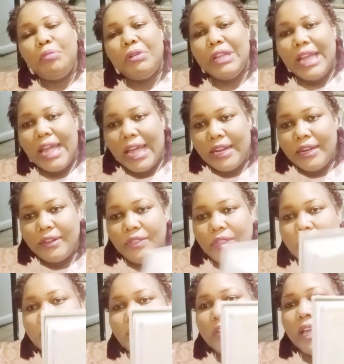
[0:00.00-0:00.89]
plan the
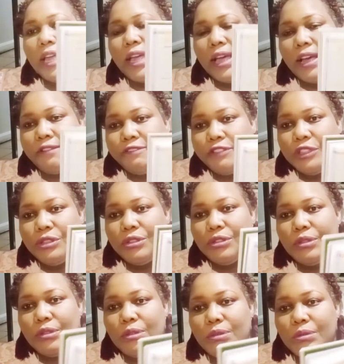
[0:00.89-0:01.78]
things I have to
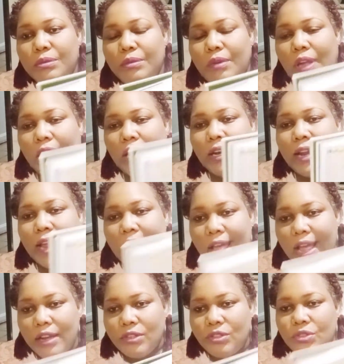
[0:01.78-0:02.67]
do and
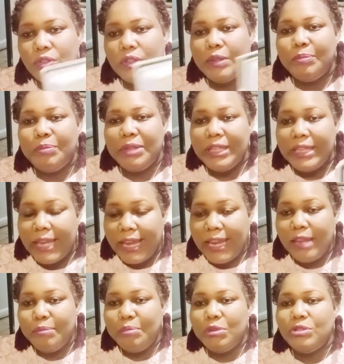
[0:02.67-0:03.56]
actually be
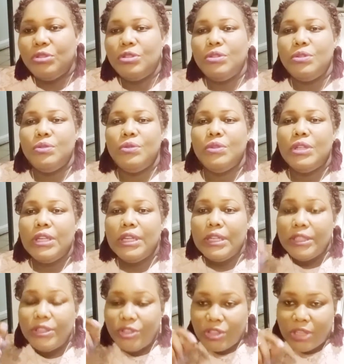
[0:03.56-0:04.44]
able to
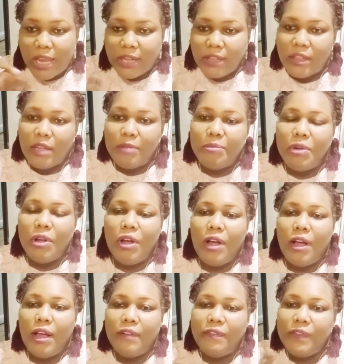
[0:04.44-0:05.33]
check them
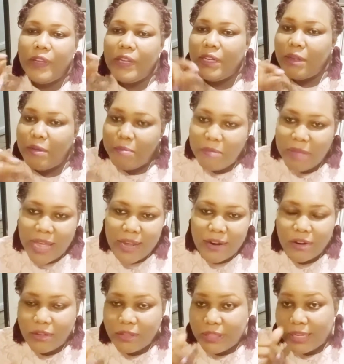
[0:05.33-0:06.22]
off in the
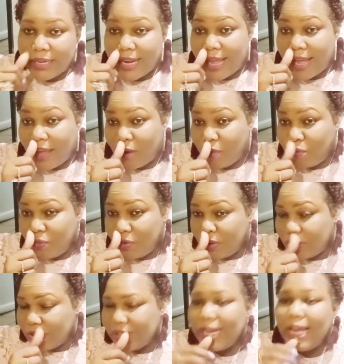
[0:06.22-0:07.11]
manner that I would.